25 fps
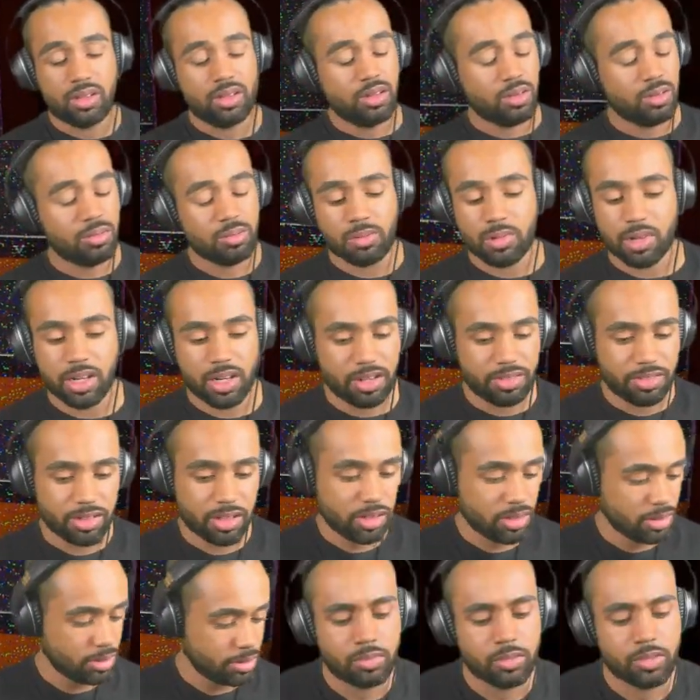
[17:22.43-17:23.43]

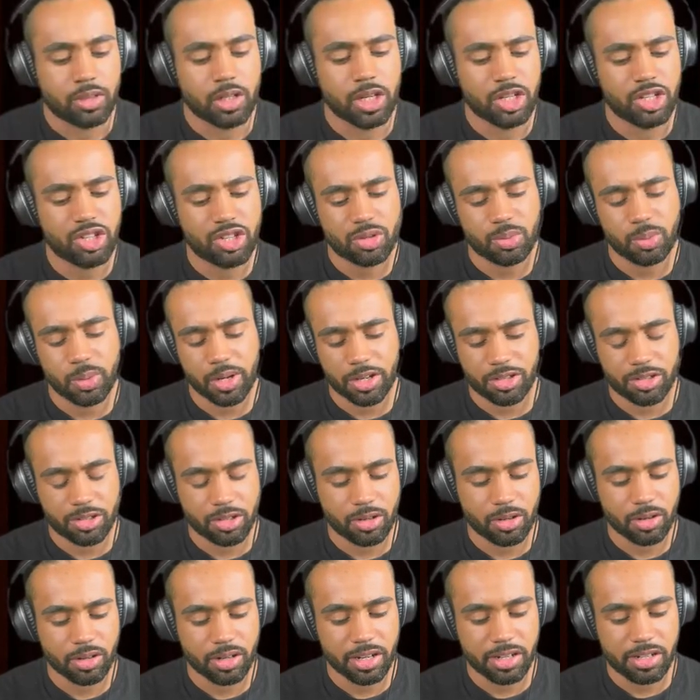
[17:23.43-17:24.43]
Whatever. I swear to
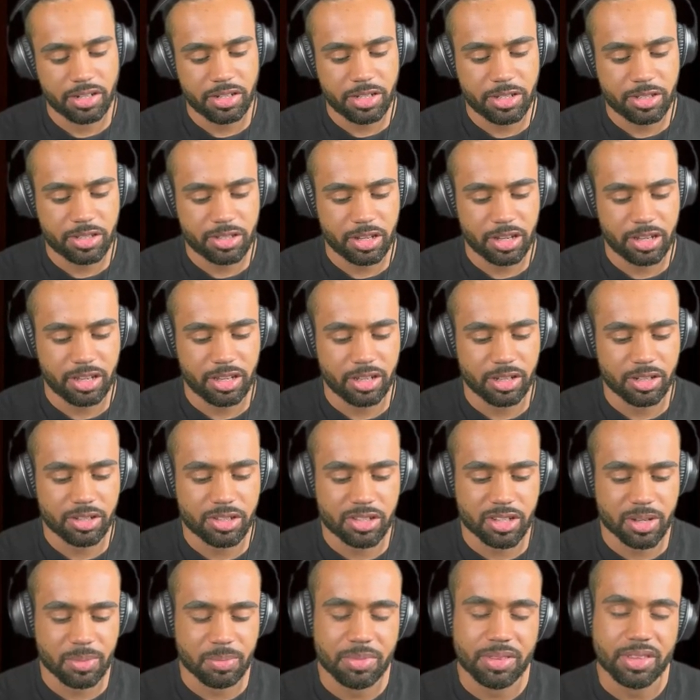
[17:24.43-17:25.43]
God, I need to hear
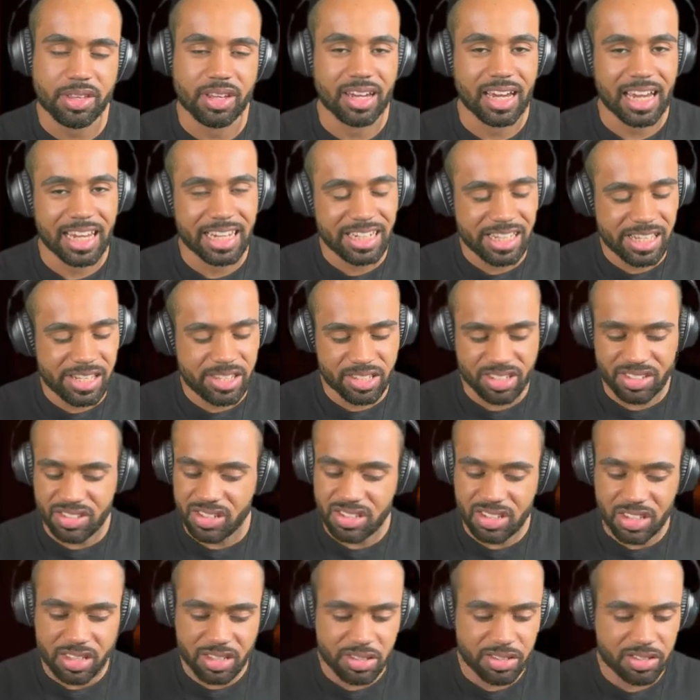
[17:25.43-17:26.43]
something. I need to
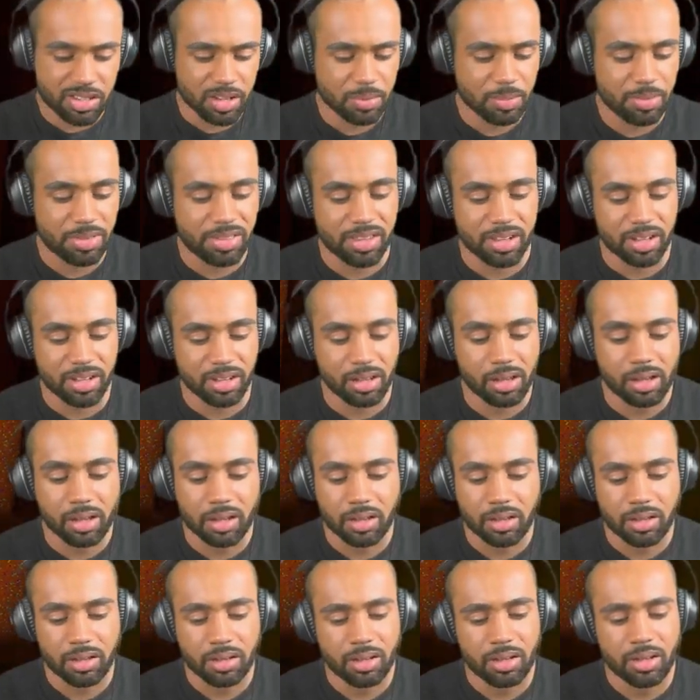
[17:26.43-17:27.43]
see something.
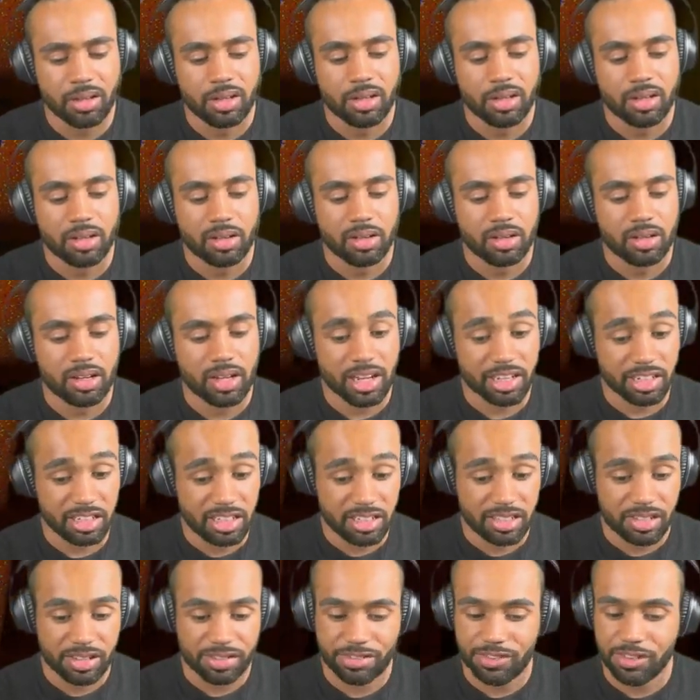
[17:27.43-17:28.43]
I need
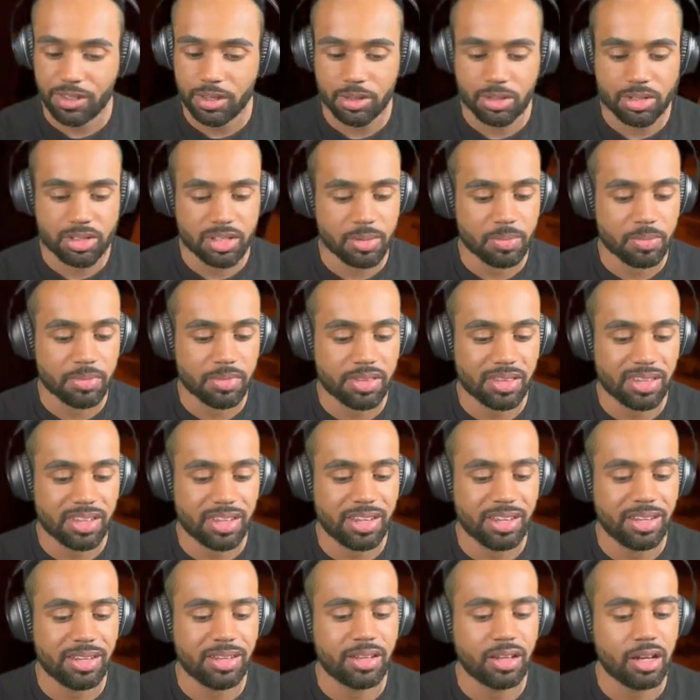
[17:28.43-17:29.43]
to feel
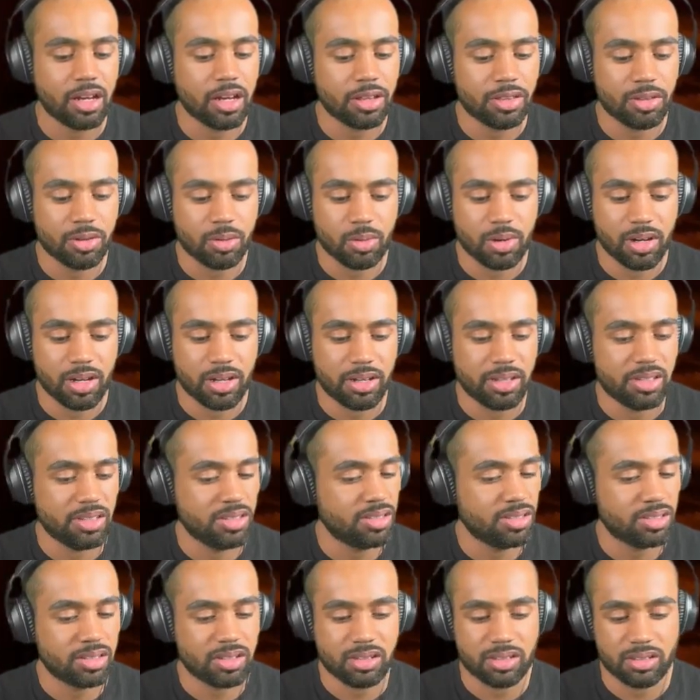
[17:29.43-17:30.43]
something, otherwise
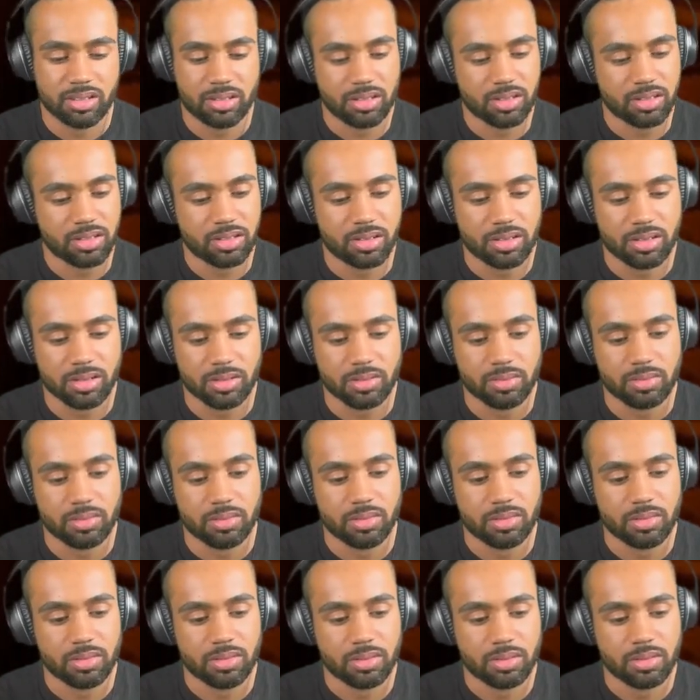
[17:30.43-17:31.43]
I just don't.
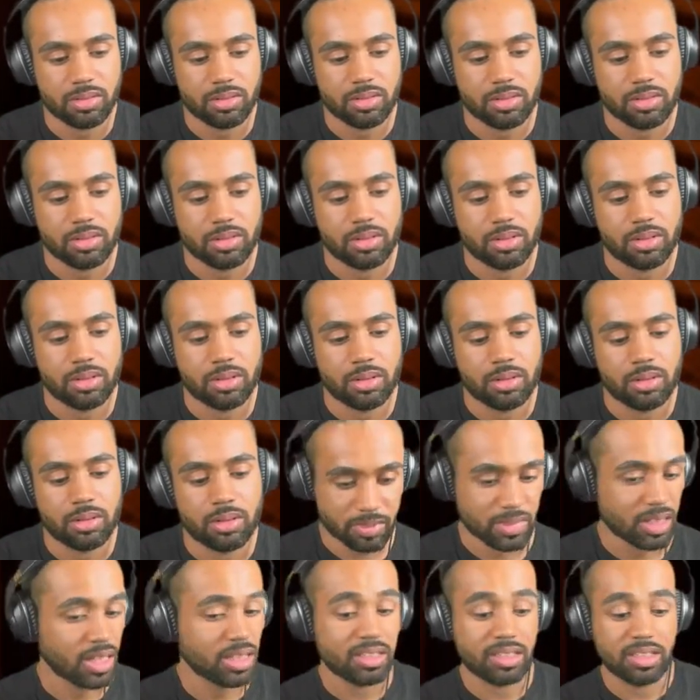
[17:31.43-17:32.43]

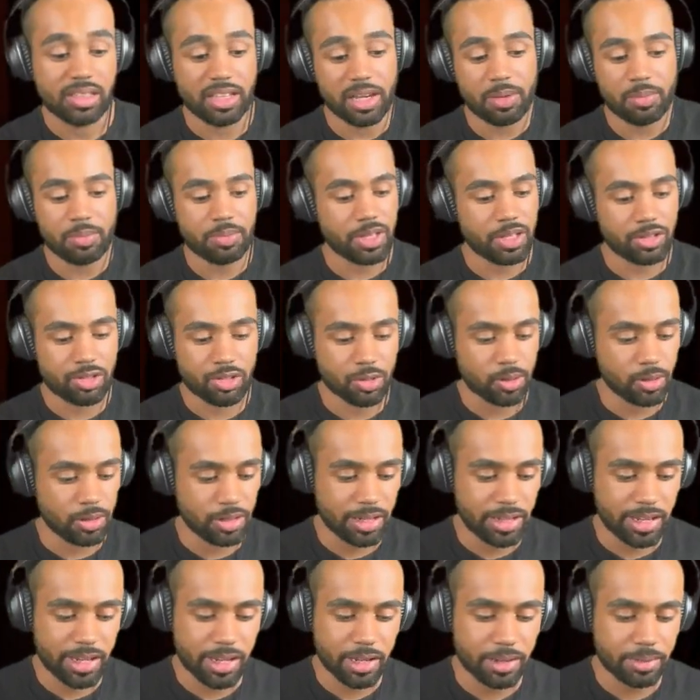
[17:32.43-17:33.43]
Yep, that's all I
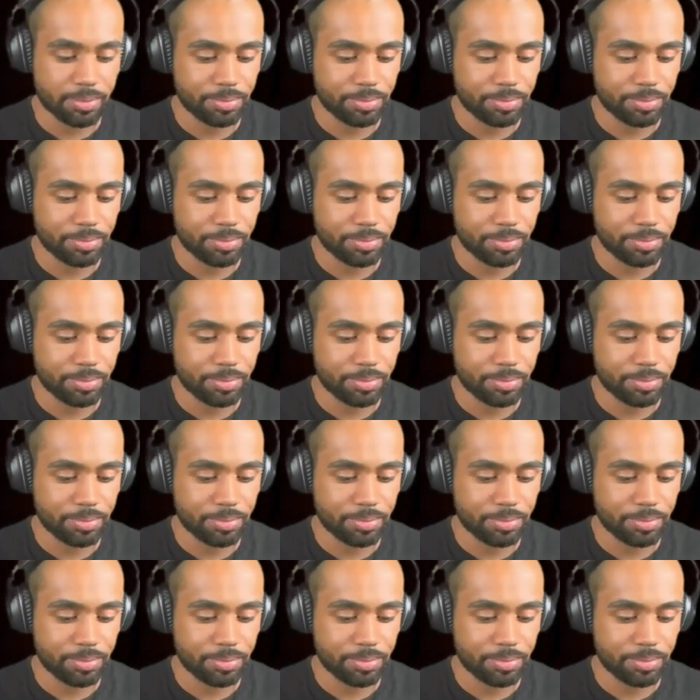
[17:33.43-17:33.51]
got.